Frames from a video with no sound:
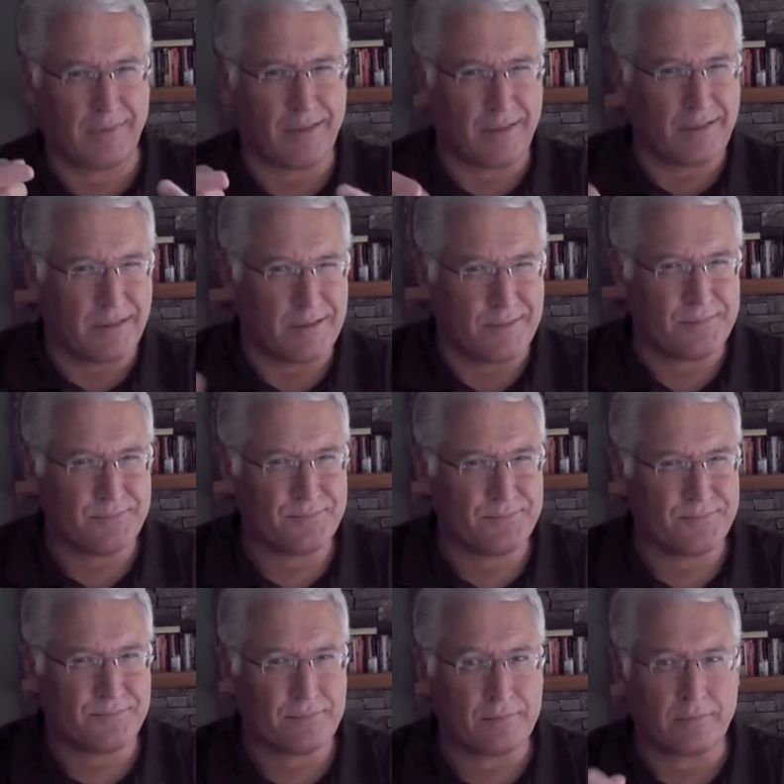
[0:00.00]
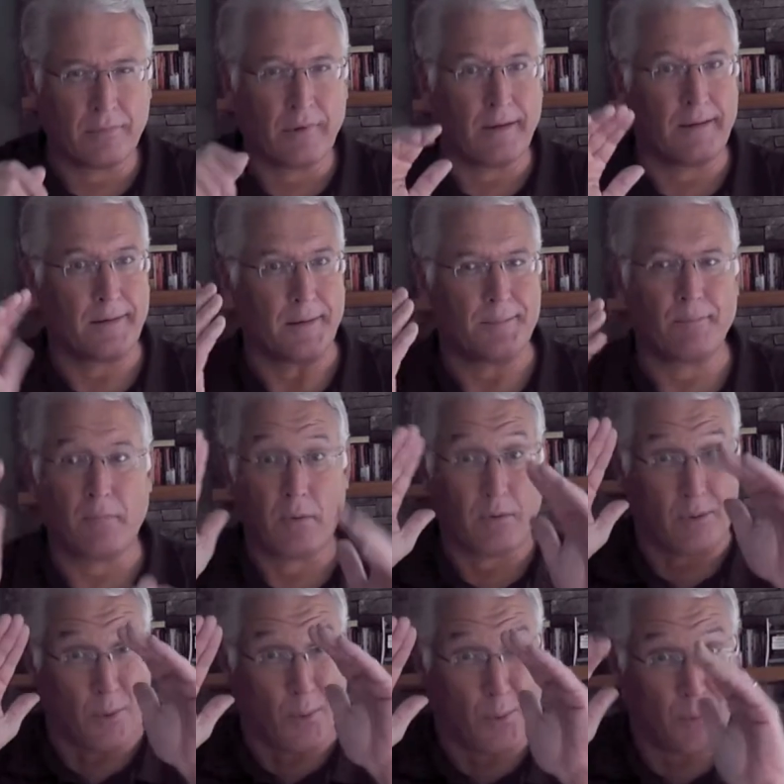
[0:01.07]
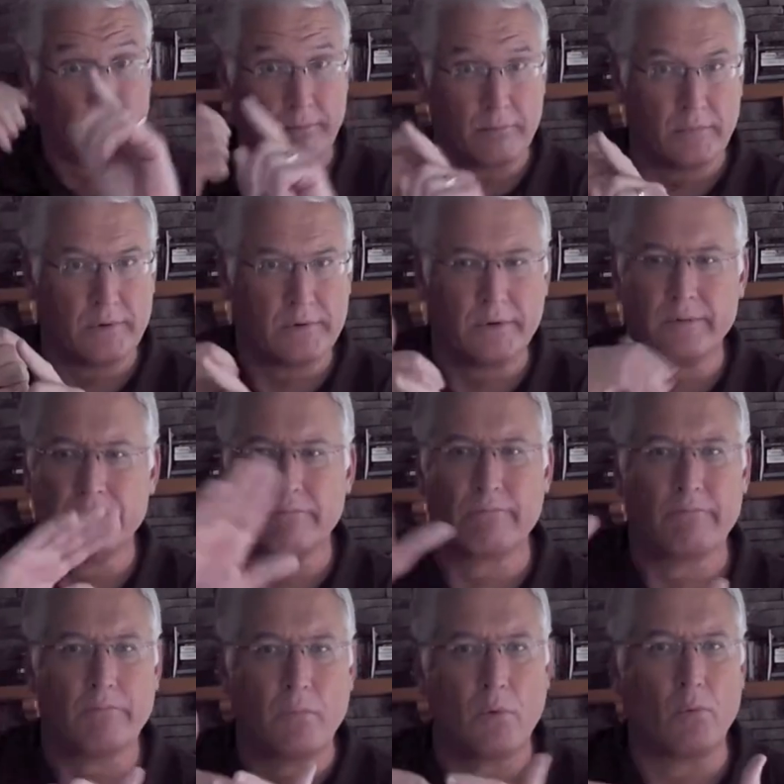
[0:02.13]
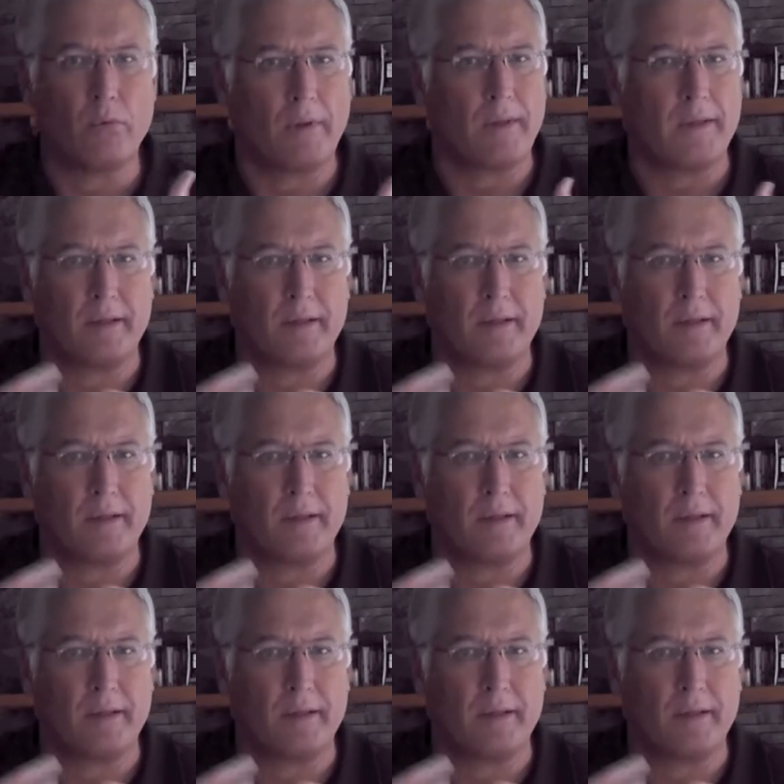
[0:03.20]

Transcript: Well, sometimes that's the answer, is our hope.